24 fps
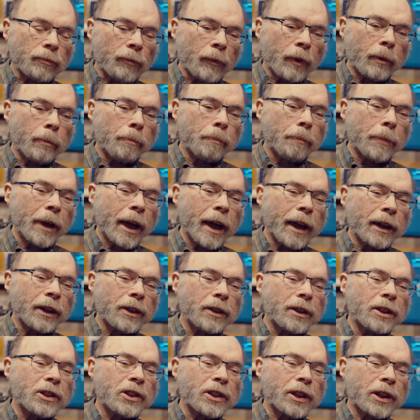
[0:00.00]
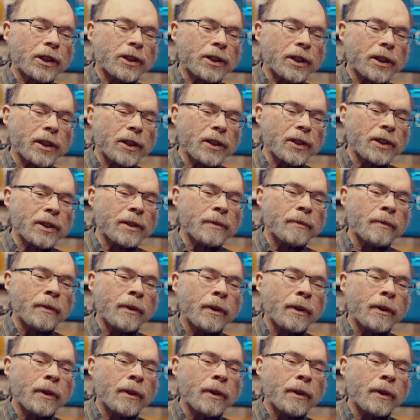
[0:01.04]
Back in the 60s,